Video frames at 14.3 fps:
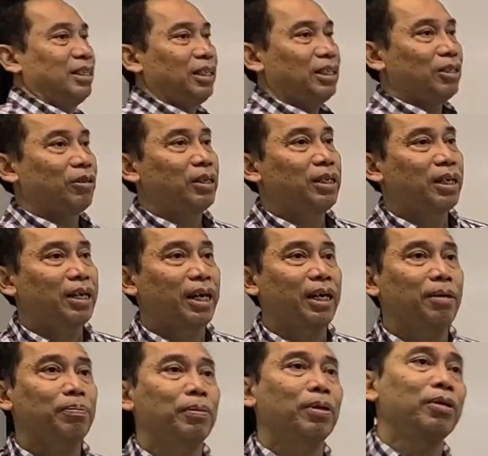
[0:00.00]
It's called the
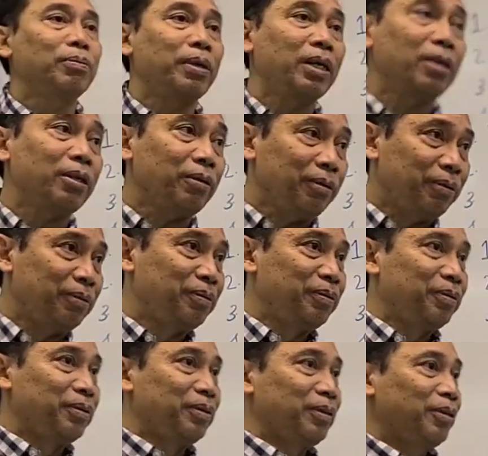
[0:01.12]
red bone marrow,
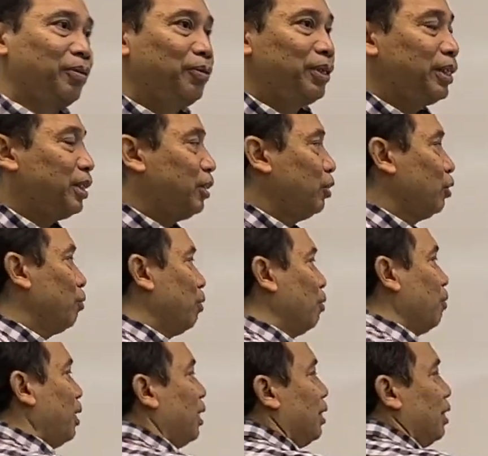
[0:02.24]
which is used for
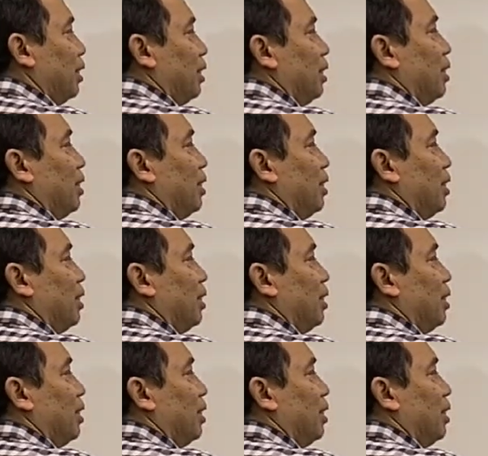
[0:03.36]
what?